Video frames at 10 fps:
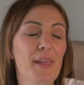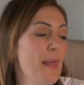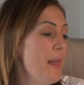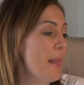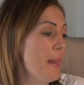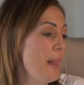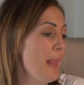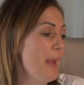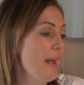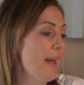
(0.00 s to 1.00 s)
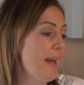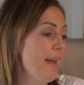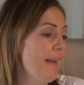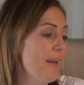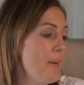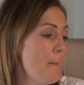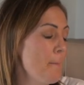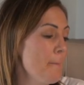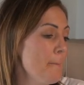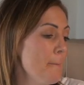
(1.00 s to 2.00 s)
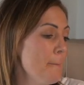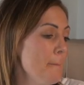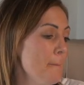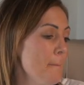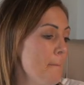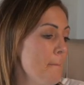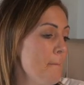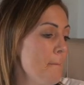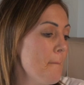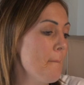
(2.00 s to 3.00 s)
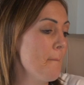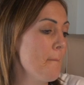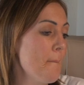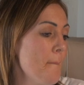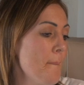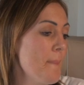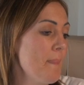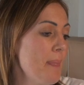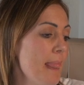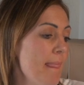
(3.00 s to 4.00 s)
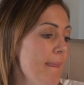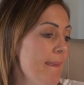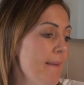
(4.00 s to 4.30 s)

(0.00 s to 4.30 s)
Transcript: This person isn't speaking.